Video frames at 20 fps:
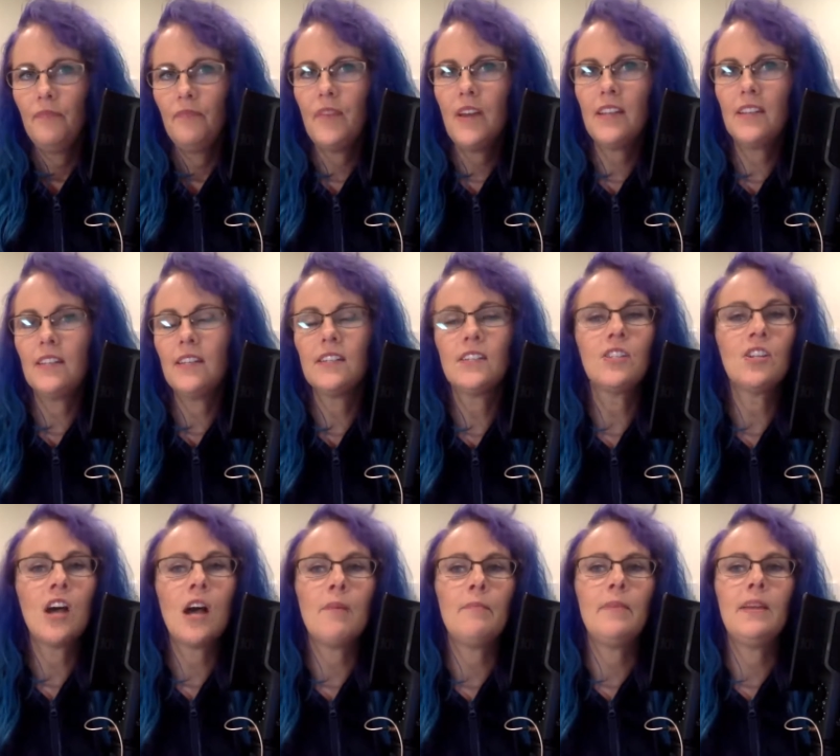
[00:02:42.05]
That does
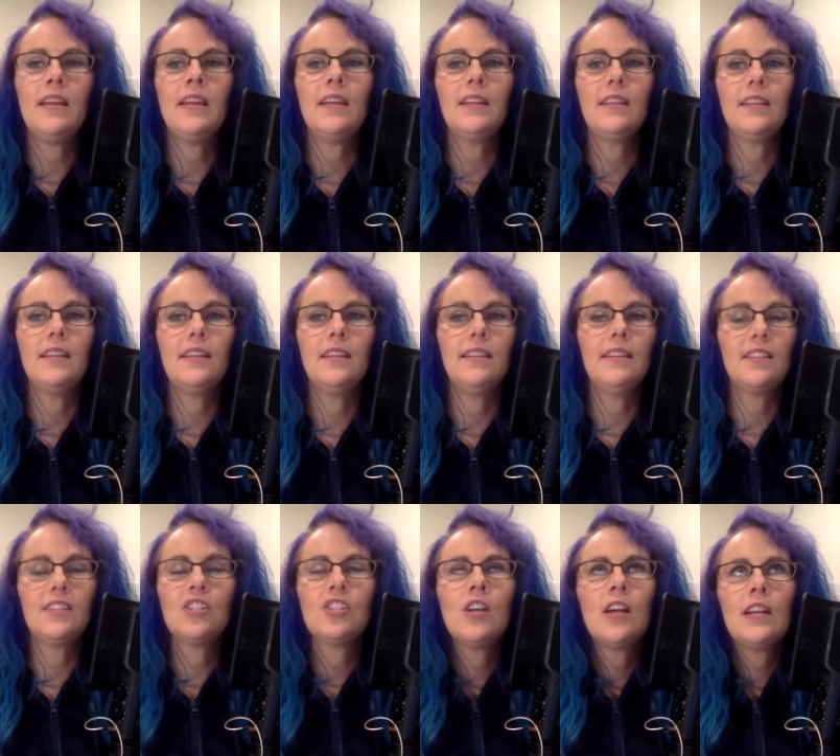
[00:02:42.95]
not make,
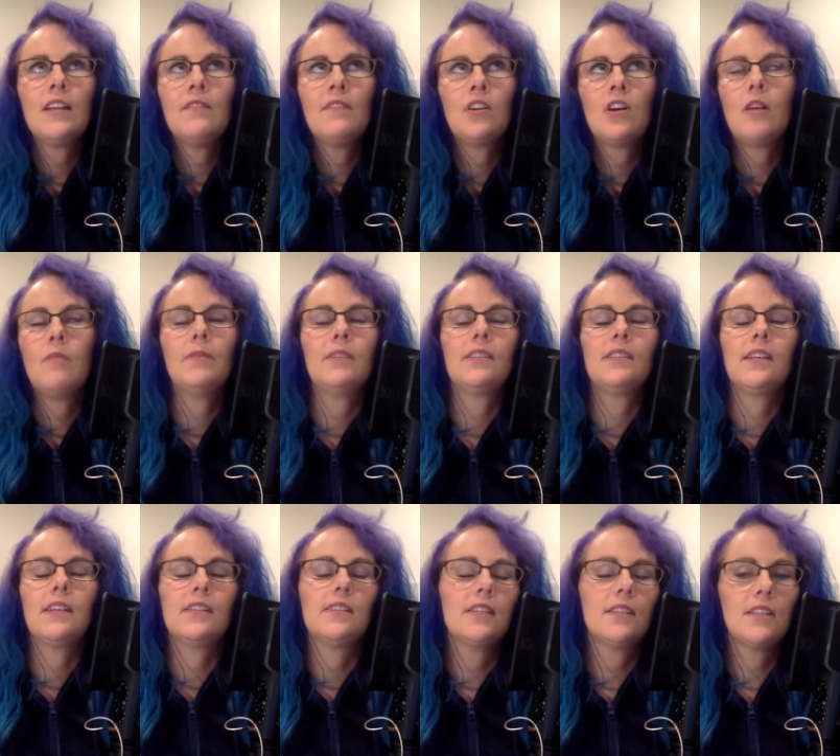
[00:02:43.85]
it's not even common sense.